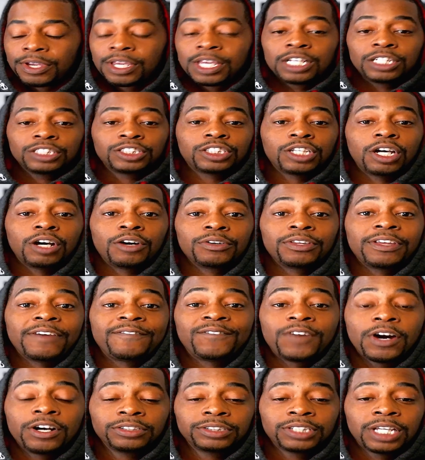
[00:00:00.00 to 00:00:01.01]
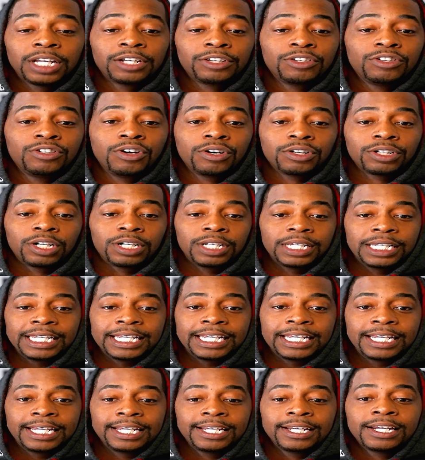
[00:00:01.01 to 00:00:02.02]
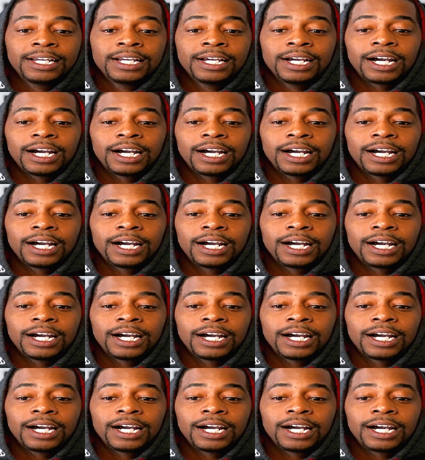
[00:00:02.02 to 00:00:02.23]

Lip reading: So the first thing you're gonna need